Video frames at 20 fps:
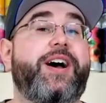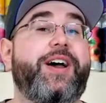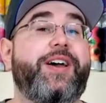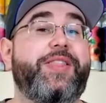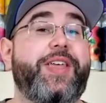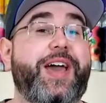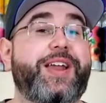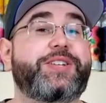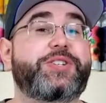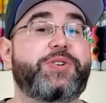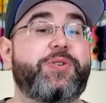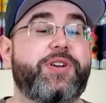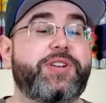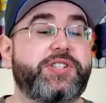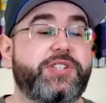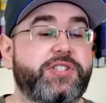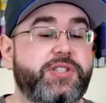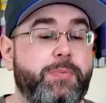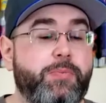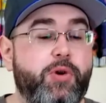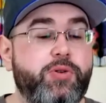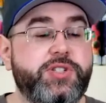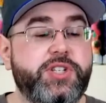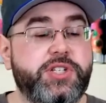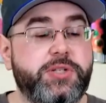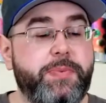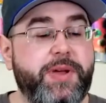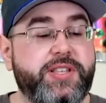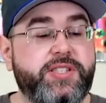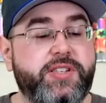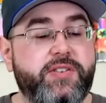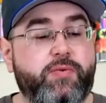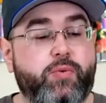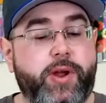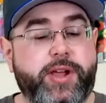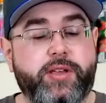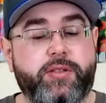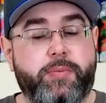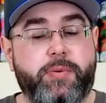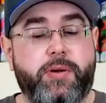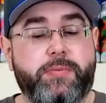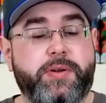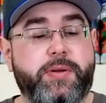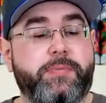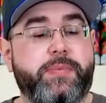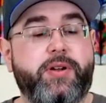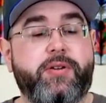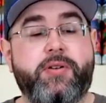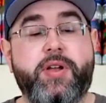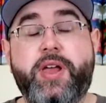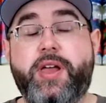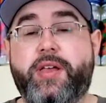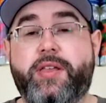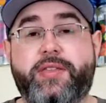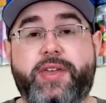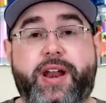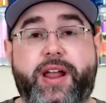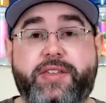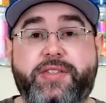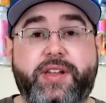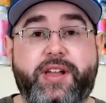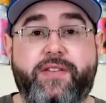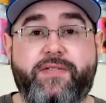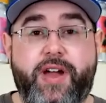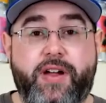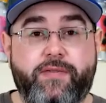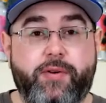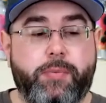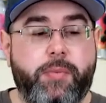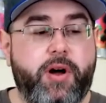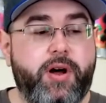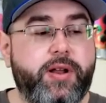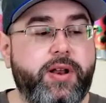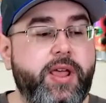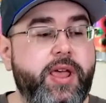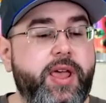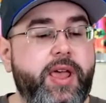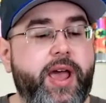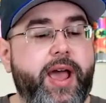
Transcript: That is crazy. It's the most expensive regular pumpkin beer that I think I've ever bought.